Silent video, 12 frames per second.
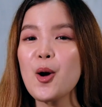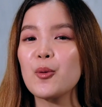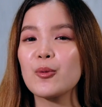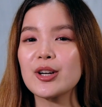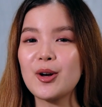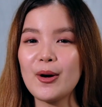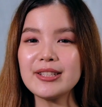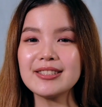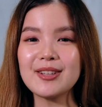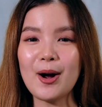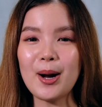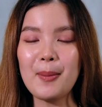we're going to
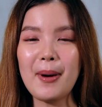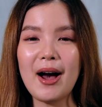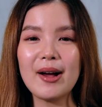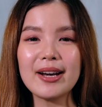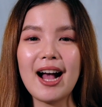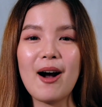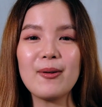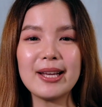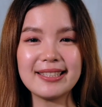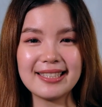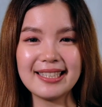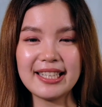talk about how
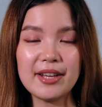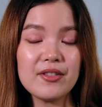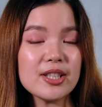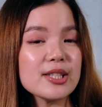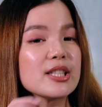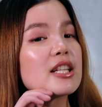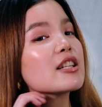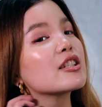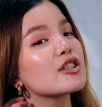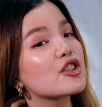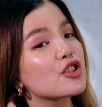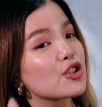it can give us
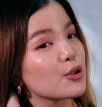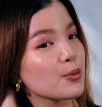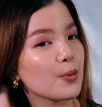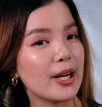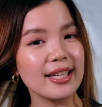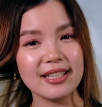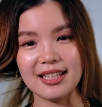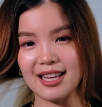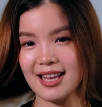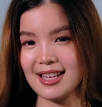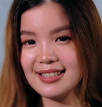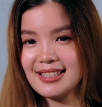straight,
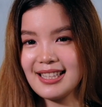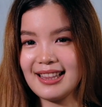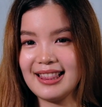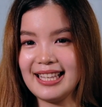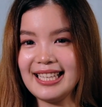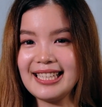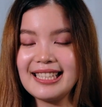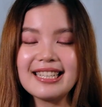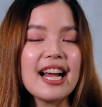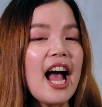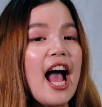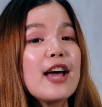sleek,
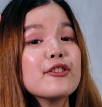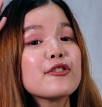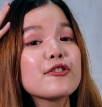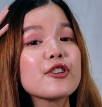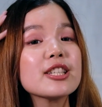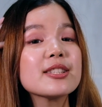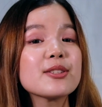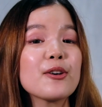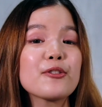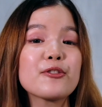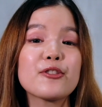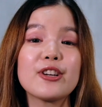and
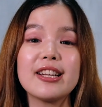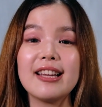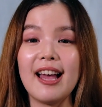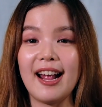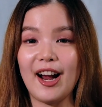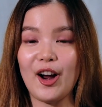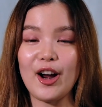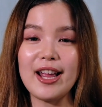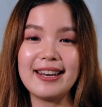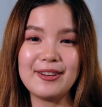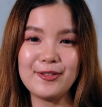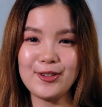frizz-free hair
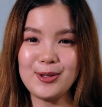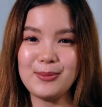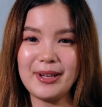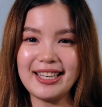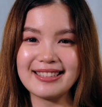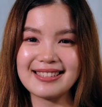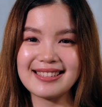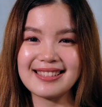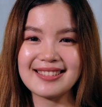in a few minutes.